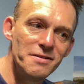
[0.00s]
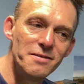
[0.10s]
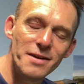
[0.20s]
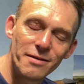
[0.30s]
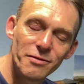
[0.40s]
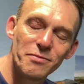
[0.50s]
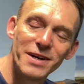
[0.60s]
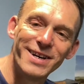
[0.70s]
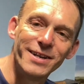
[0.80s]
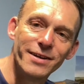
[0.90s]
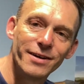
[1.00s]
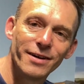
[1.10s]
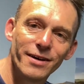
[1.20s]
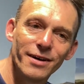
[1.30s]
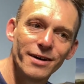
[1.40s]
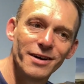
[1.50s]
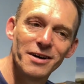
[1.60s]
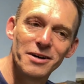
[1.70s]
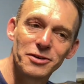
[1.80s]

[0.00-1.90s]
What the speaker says: never been a